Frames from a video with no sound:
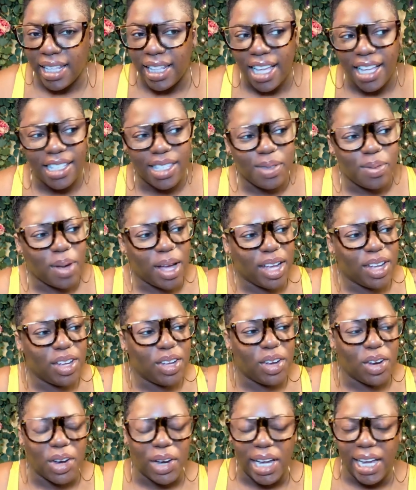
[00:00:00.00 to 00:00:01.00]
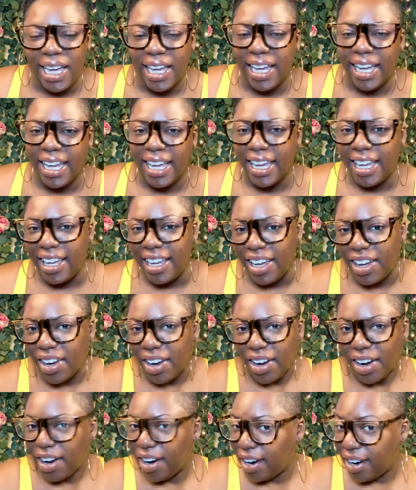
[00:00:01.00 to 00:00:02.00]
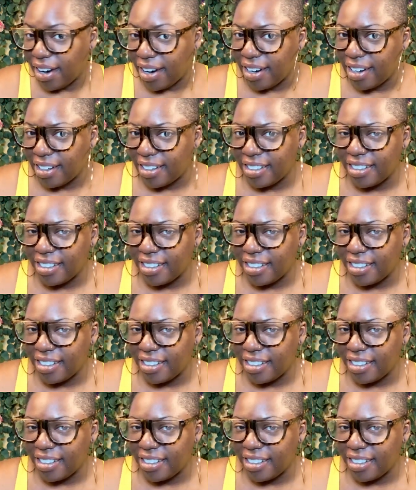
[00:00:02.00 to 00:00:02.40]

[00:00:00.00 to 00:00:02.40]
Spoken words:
That's why you're here.